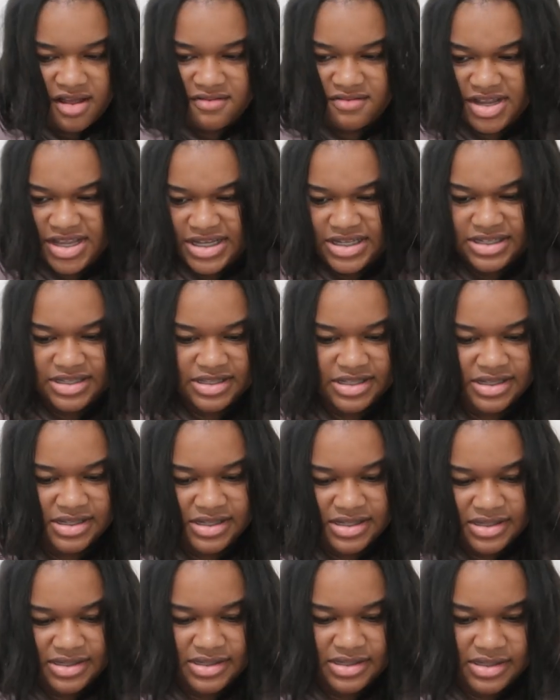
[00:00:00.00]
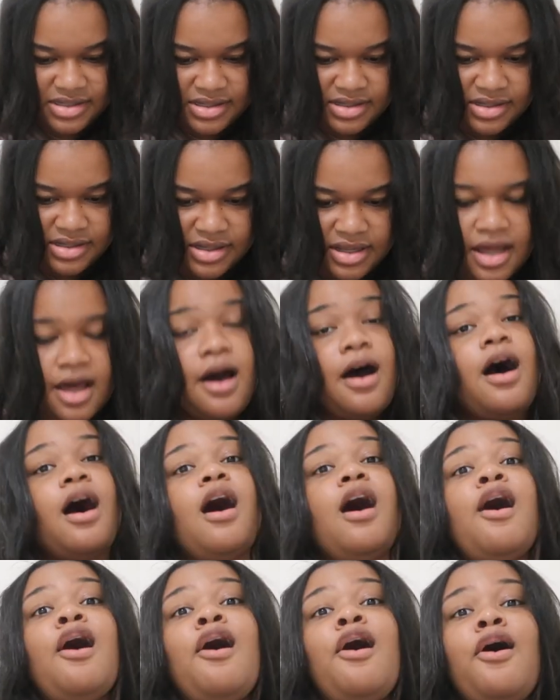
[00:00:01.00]
What is this?
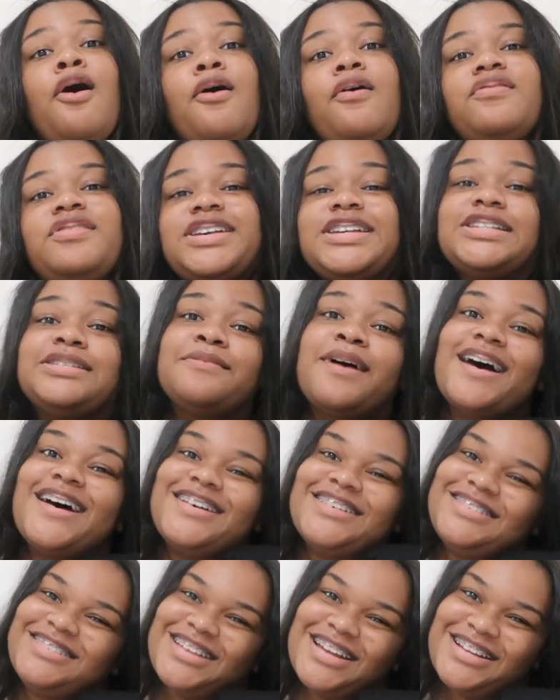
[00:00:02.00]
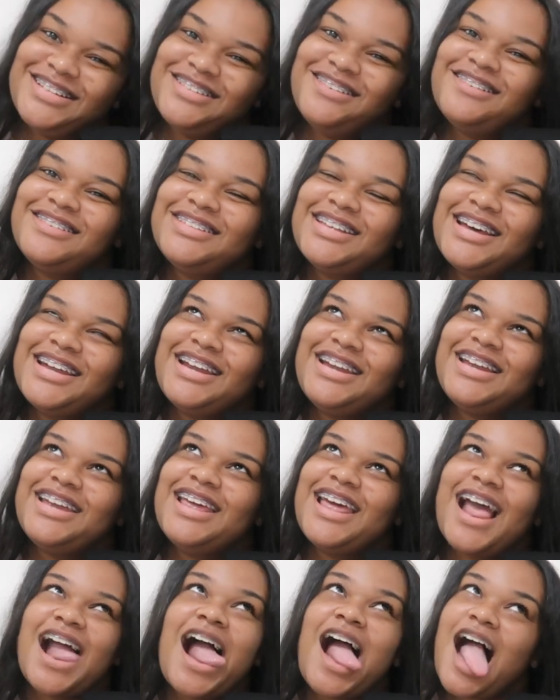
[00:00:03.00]
Oh, this is my essentials
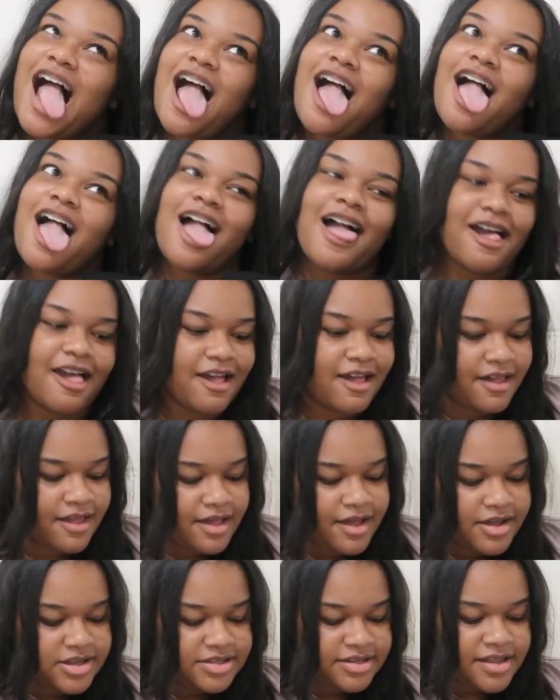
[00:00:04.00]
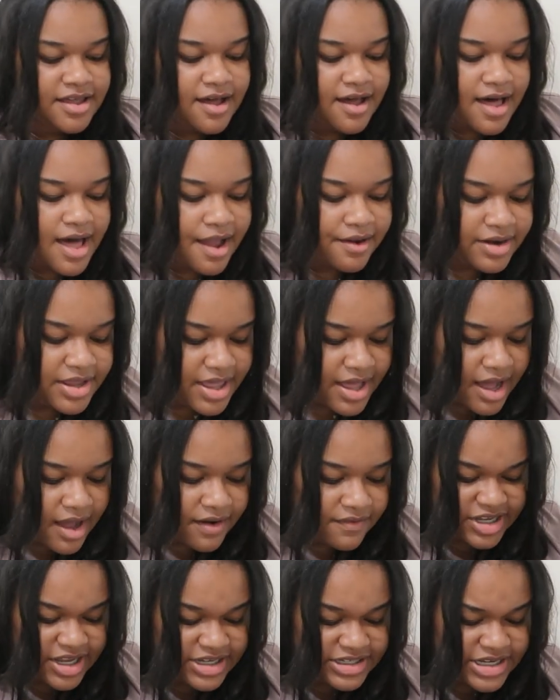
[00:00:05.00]
hoodie. So y'all, I already
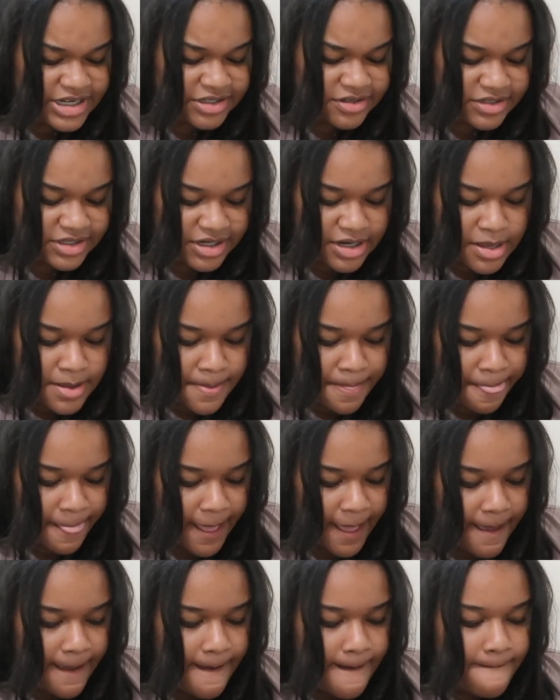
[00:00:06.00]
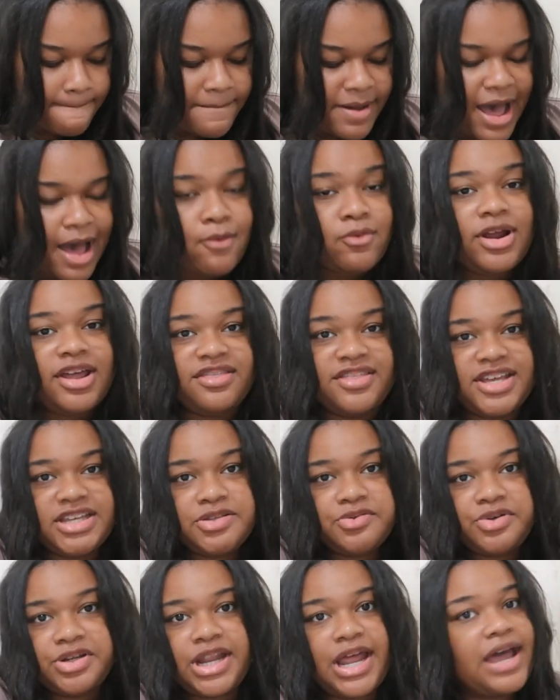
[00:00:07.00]
got essentials hoodie, but I wanted
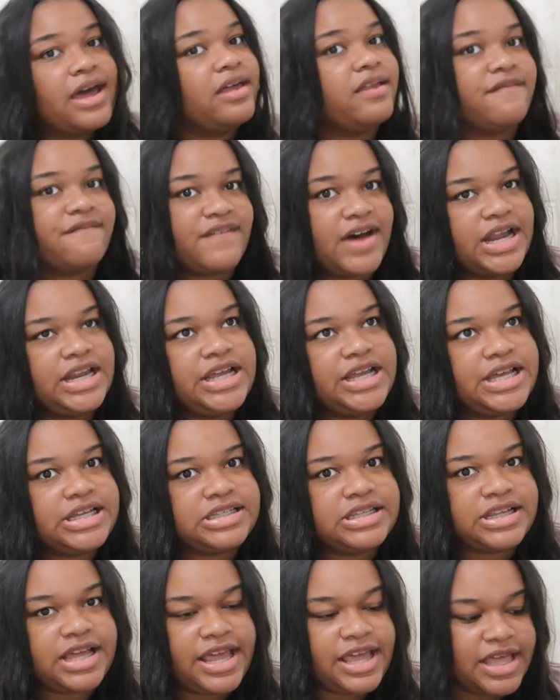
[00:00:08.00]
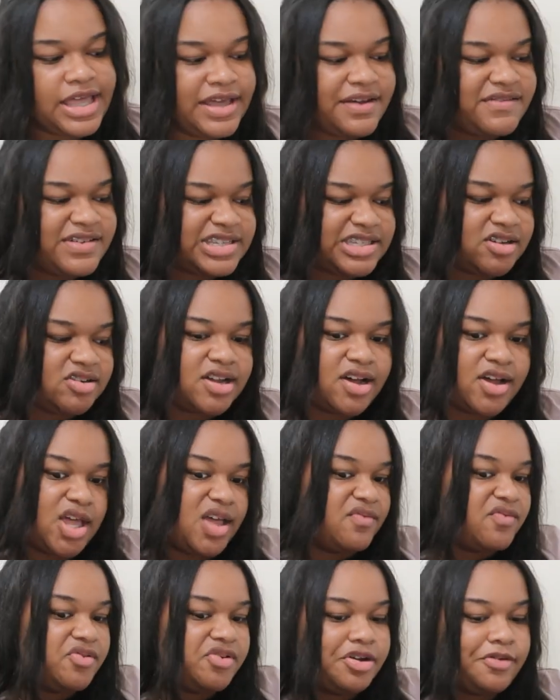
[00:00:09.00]
this one and I couldn't find it because like it was sold out
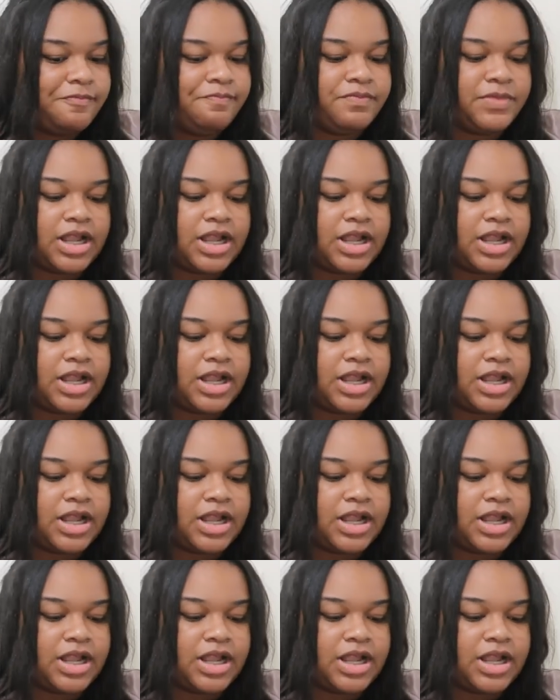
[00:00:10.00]
everywhere.